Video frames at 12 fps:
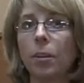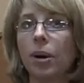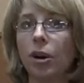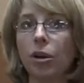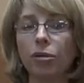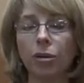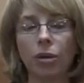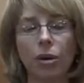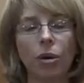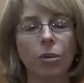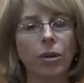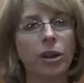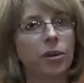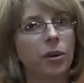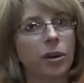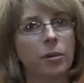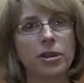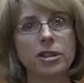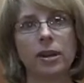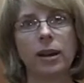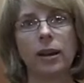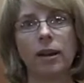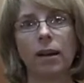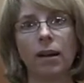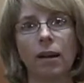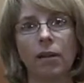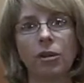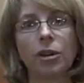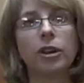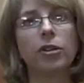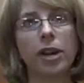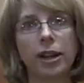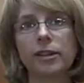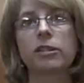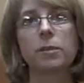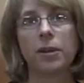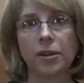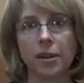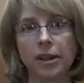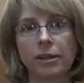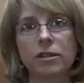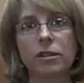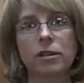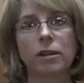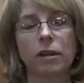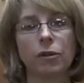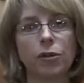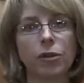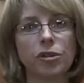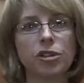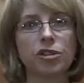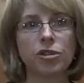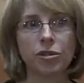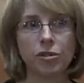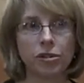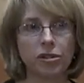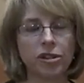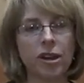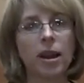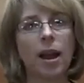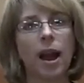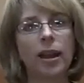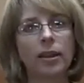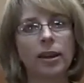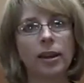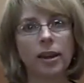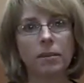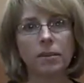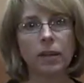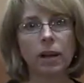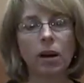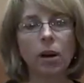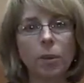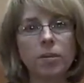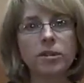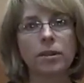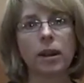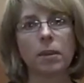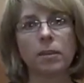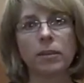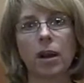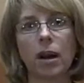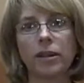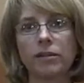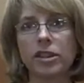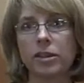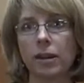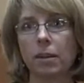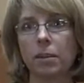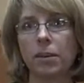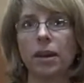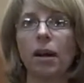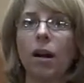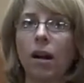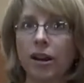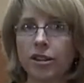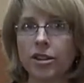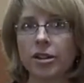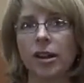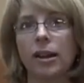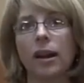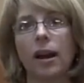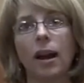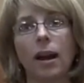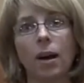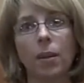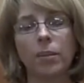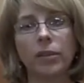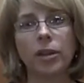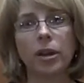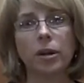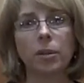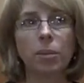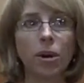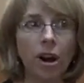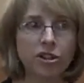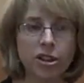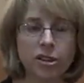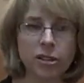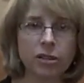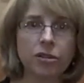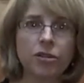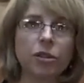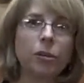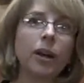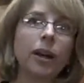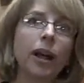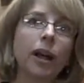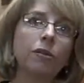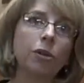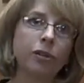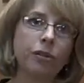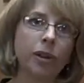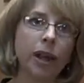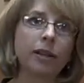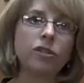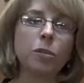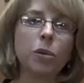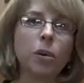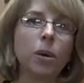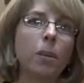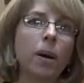But overall, we thought it was a really great experience for the students. I think it helps them kind of step beyond the projects that they're doing and reflect more